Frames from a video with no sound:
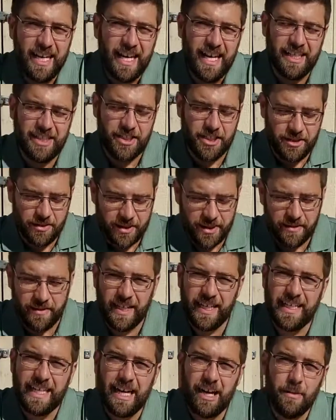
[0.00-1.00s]
I'd show you
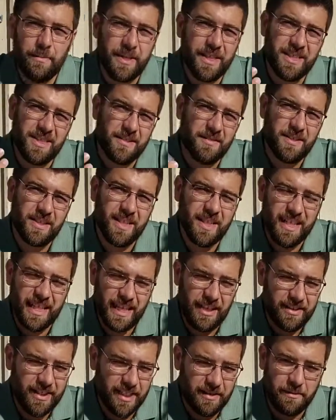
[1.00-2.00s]
right now, but it's so sunny
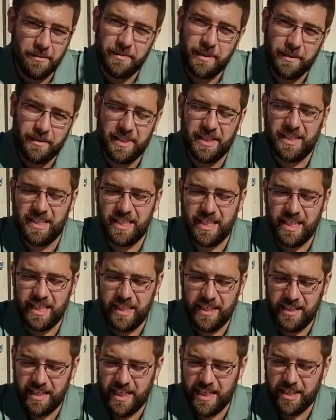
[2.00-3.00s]
out that you won't be able to see
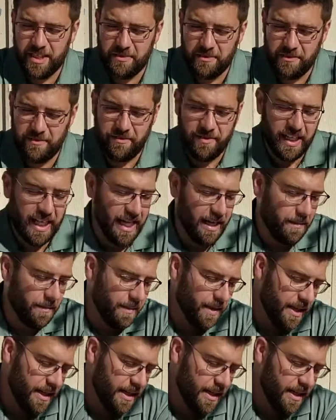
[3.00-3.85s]
the actual flame.